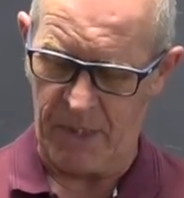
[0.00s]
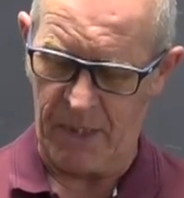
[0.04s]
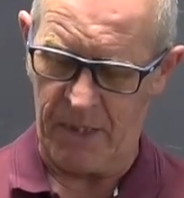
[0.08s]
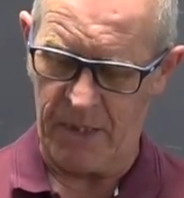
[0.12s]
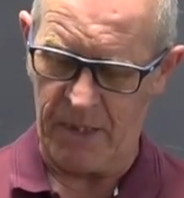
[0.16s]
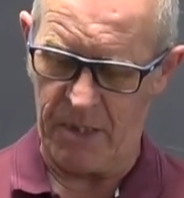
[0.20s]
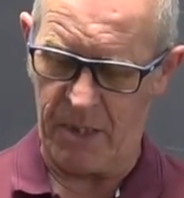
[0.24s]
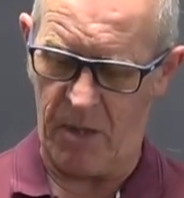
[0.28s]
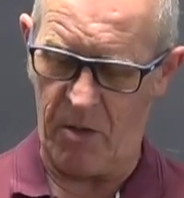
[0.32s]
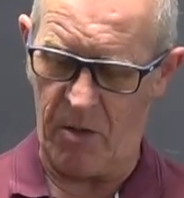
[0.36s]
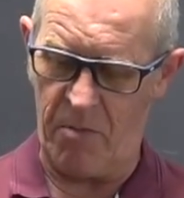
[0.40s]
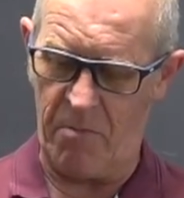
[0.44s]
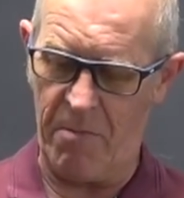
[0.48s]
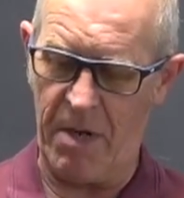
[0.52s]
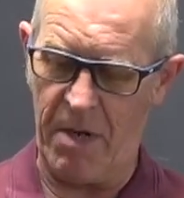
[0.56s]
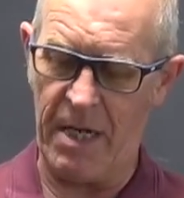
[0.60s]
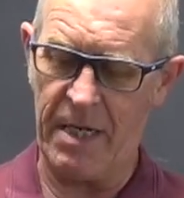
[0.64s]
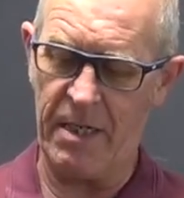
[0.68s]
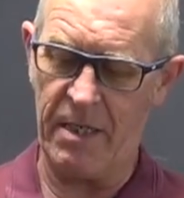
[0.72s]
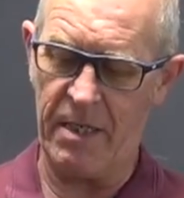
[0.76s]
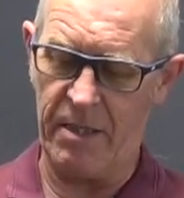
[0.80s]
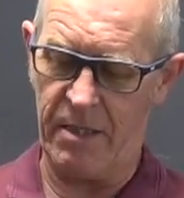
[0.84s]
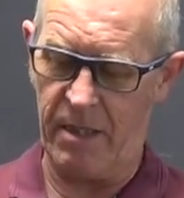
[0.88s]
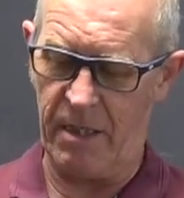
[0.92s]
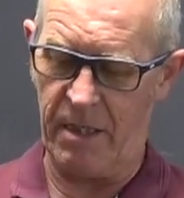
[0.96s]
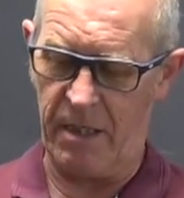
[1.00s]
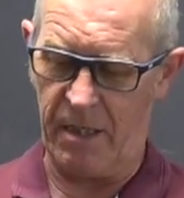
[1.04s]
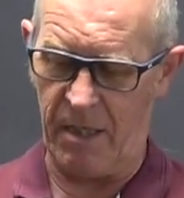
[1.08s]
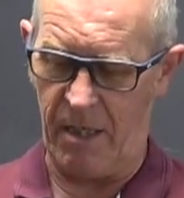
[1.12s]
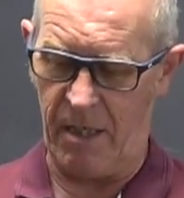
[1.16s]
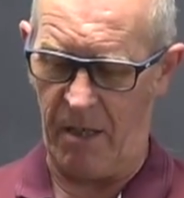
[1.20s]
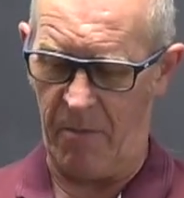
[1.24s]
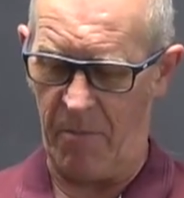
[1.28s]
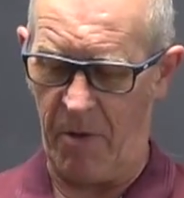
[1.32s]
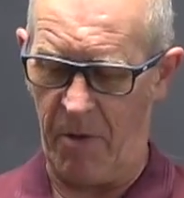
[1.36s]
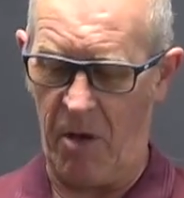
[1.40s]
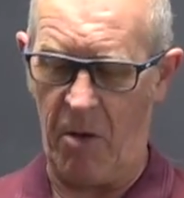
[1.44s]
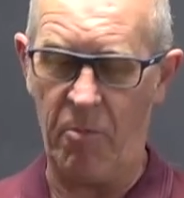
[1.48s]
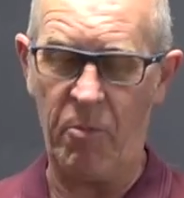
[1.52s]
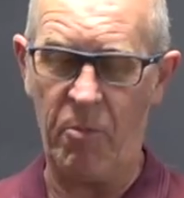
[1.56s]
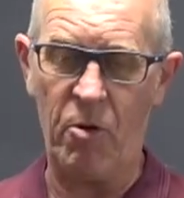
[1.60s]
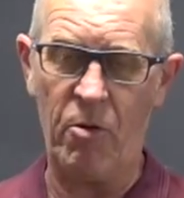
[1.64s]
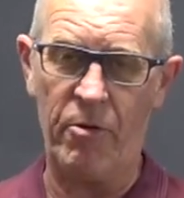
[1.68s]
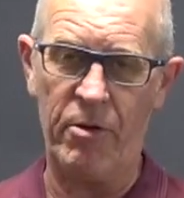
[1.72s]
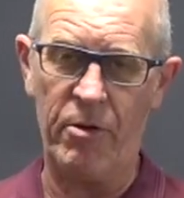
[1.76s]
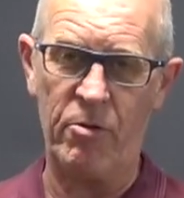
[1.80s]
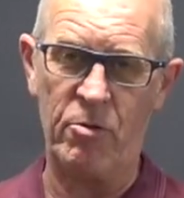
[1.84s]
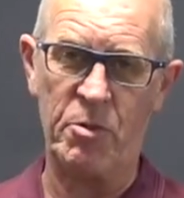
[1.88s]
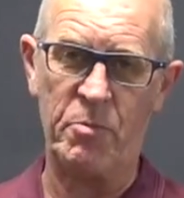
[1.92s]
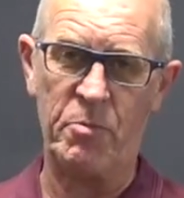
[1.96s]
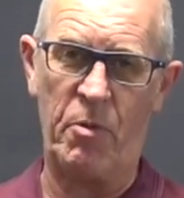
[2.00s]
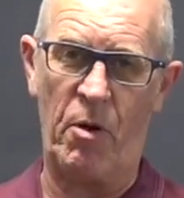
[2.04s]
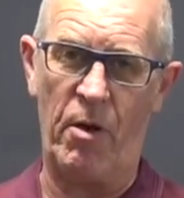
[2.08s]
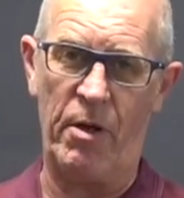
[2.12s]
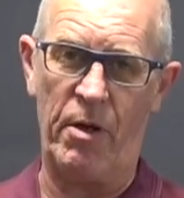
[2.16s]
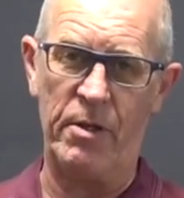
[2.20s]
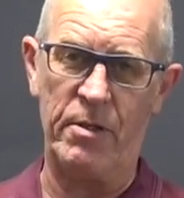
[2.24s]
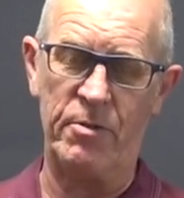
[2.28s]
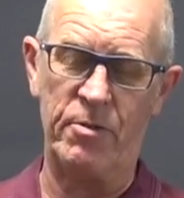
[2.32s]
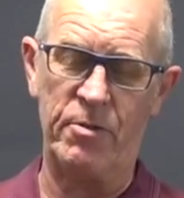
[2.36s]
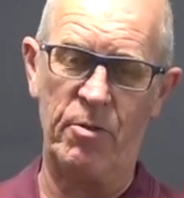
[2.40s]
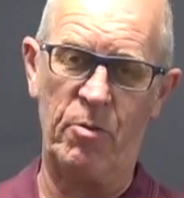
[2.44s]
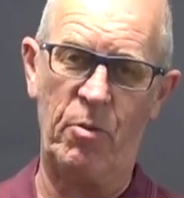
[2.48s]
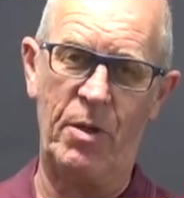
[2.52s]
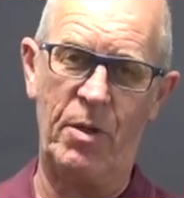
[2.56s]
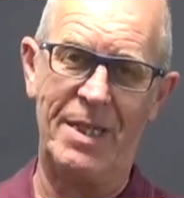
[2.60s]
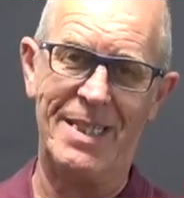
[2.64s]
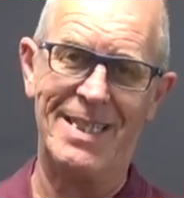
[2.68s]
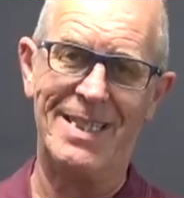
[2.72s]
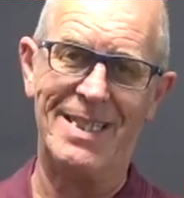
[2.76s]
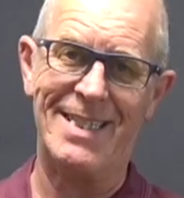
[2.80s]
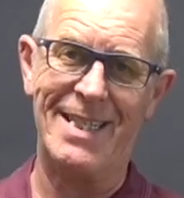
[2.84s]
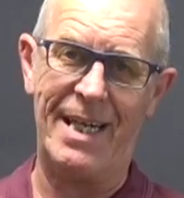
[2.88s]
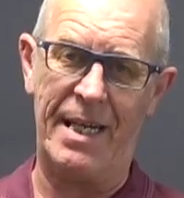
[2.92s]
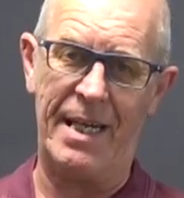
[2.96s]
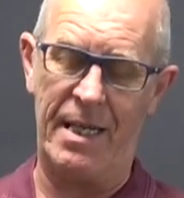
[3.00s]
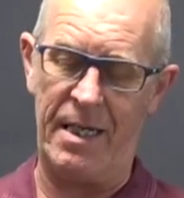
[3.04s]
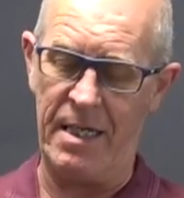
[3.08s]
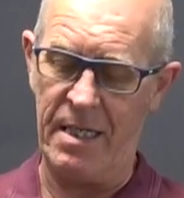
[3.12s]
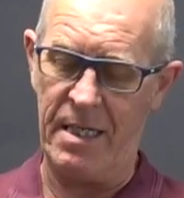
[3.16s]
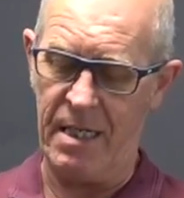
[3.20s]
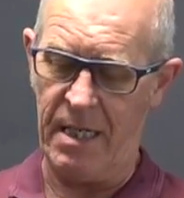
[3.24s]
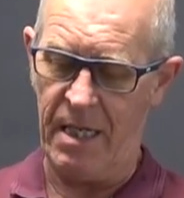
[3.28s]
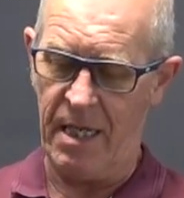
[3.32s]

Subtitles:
So many of the arboreal spiders that we see